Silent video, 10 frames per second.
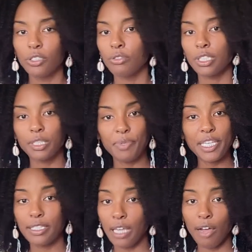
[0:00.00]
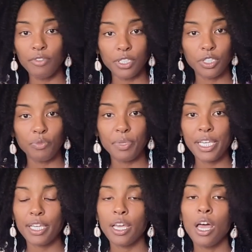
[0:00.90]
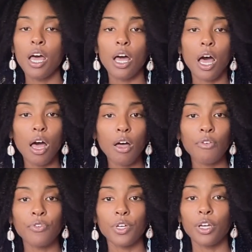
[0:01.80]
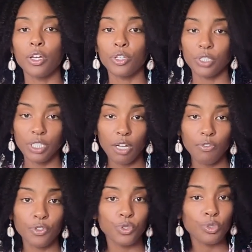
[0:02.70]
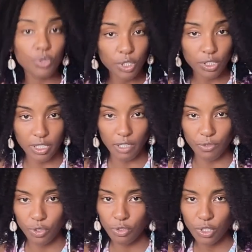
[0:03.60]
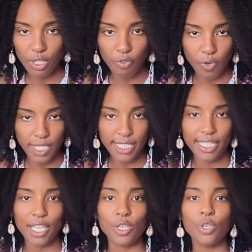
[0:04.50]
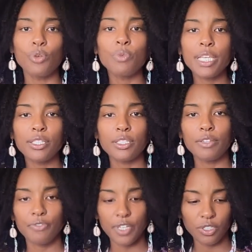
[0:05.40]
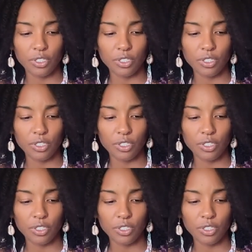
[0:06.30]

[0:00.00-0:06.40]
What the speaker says: to just being sovereign, to being of yourself, true to yourself, true to the voice that you need to defend